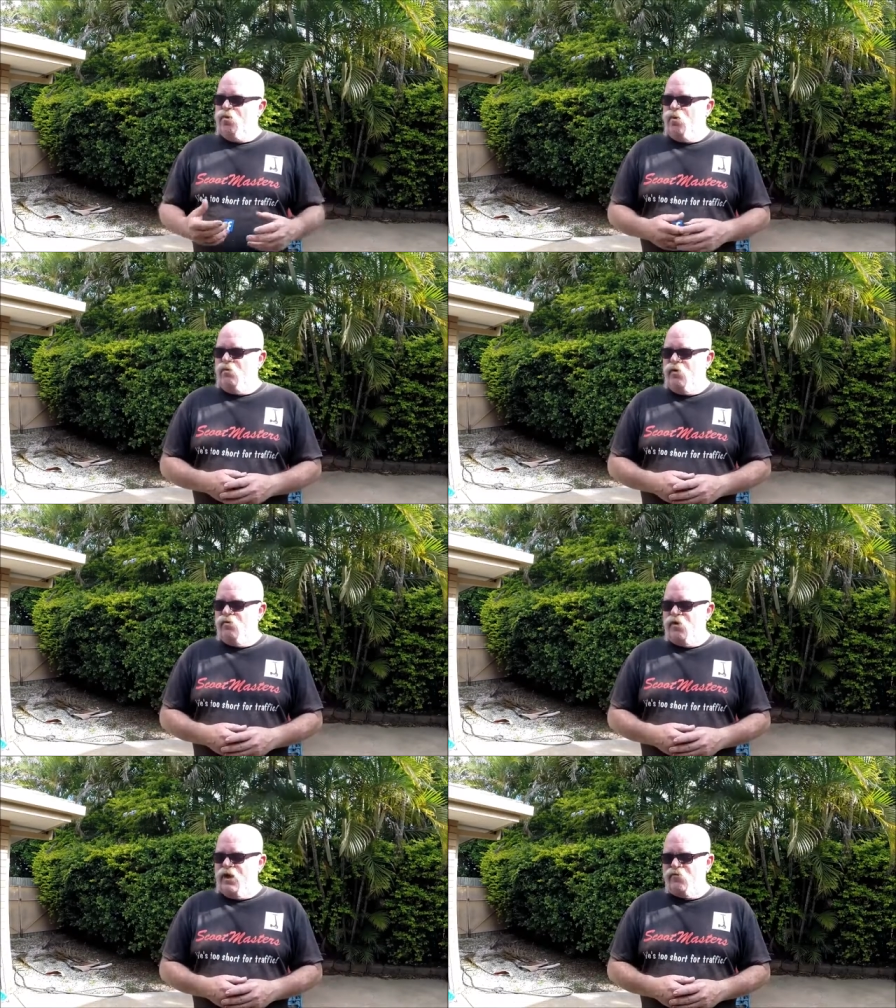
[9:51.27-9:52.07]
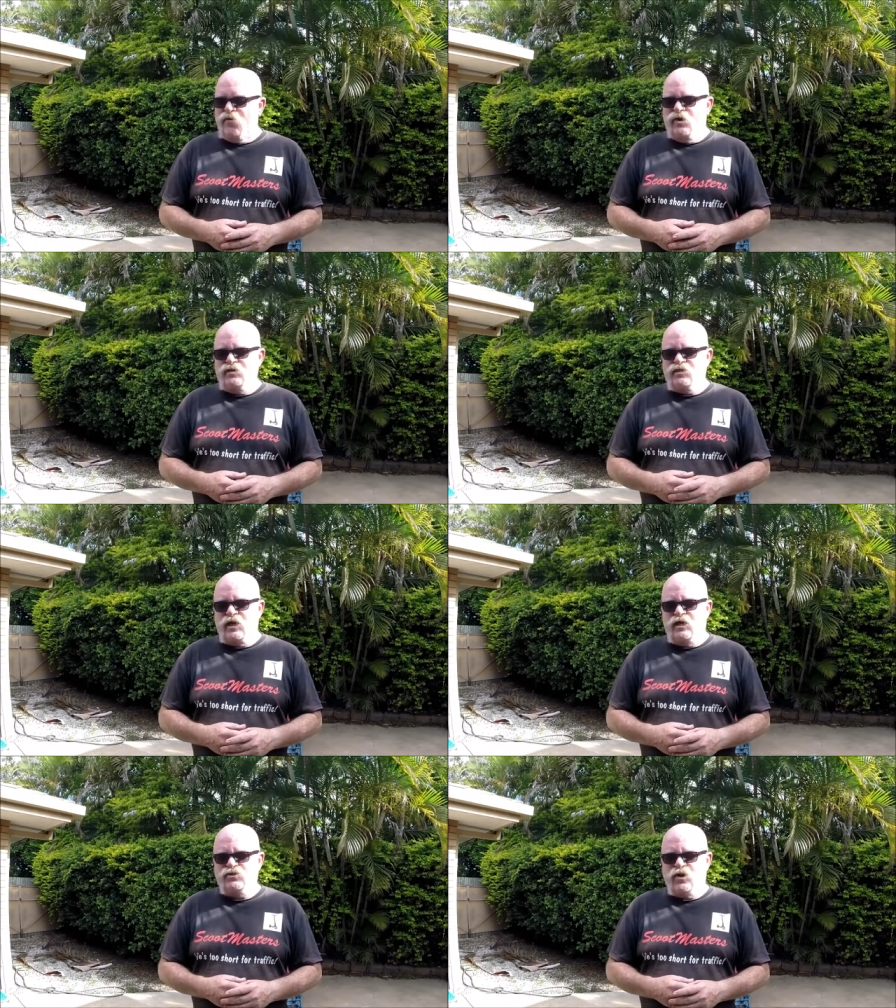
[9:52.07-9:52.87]
When we were out riding
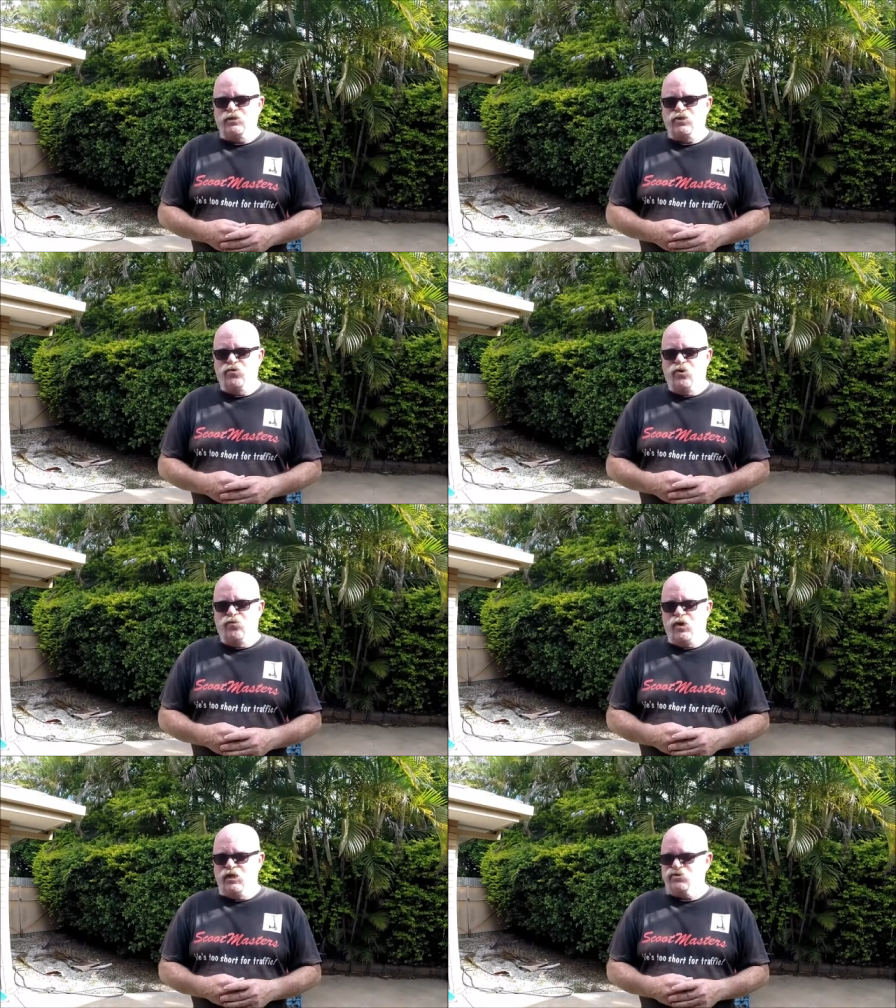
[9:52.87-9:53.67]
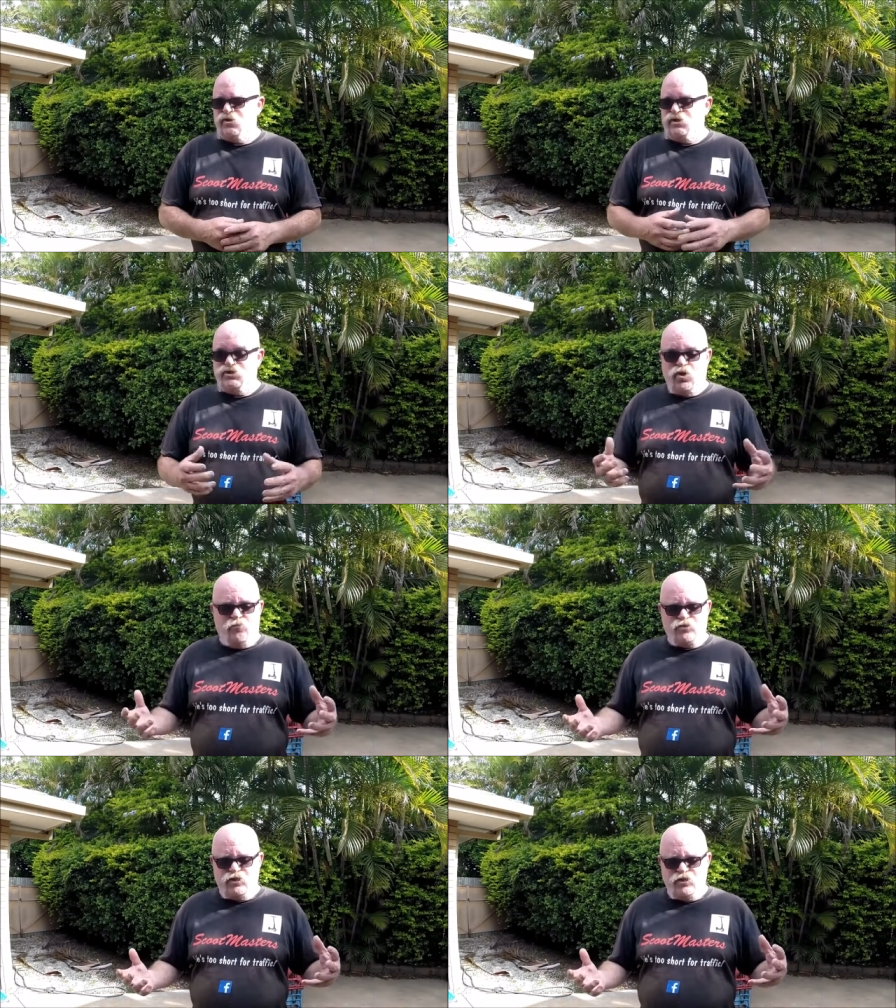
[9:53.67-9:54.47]
today, Trace and I, we actually
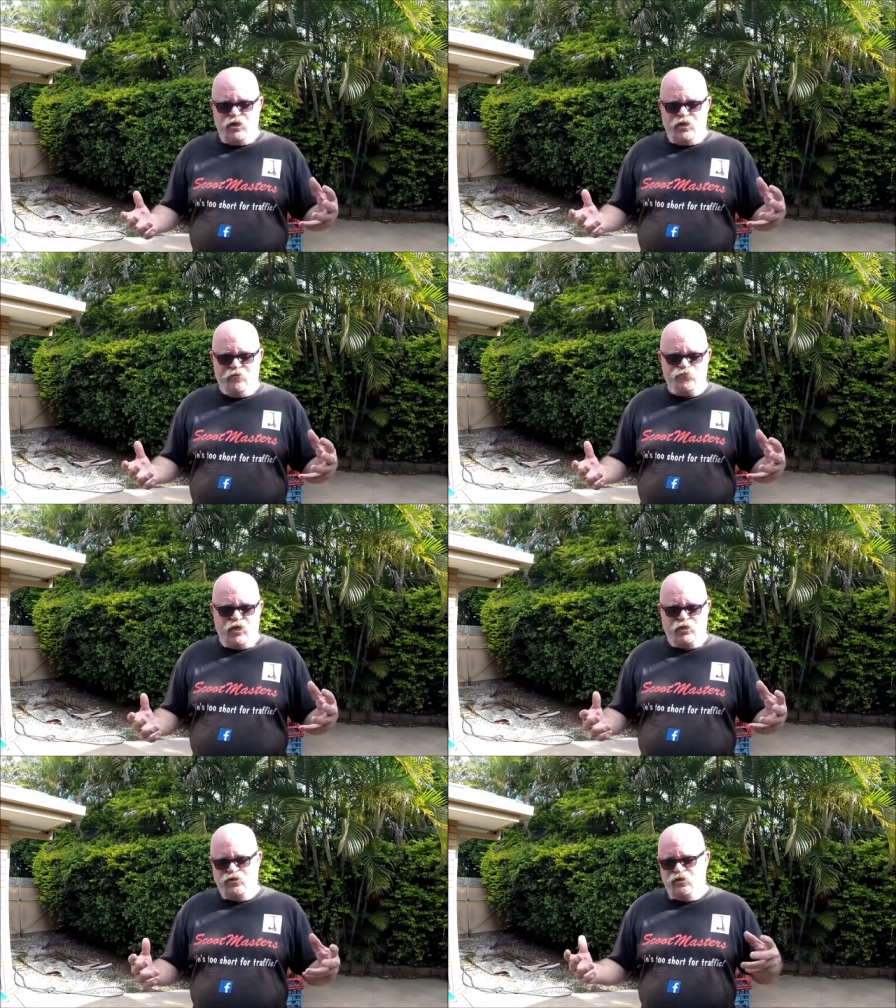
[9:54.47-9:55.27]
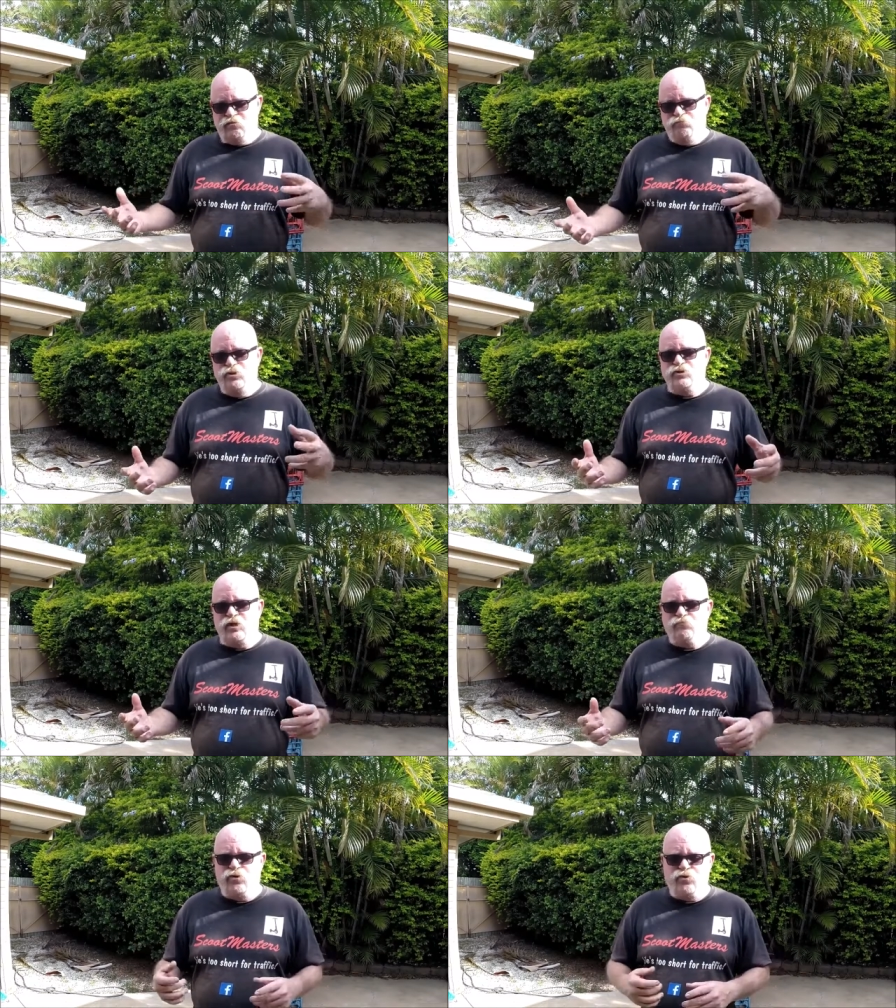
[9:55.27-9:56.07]
stopped at a little
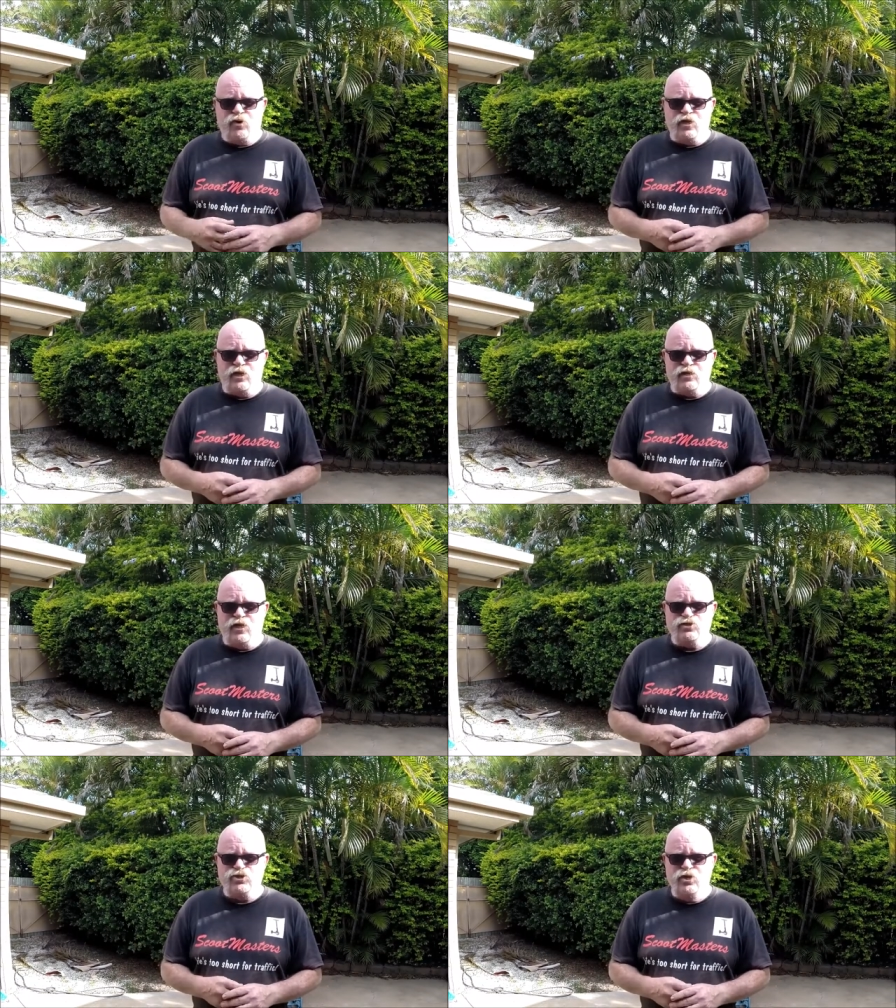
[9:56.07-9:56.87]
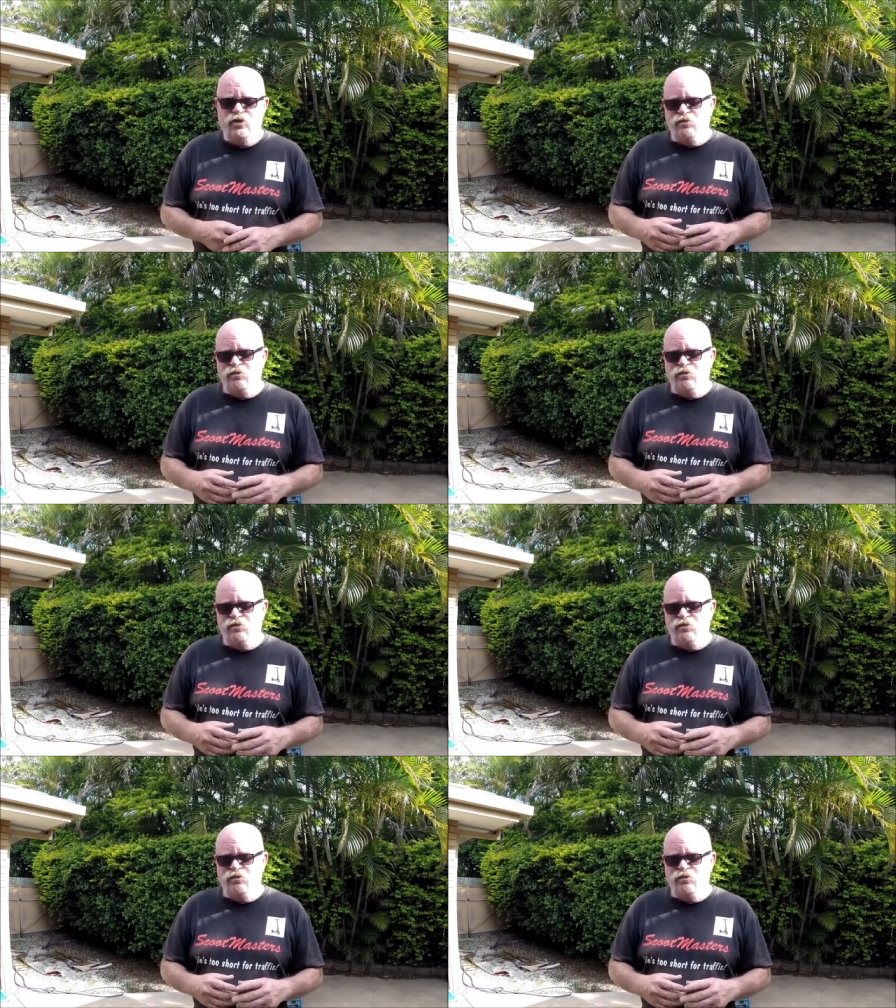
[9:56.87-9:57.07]
boutique brewery and had lunch.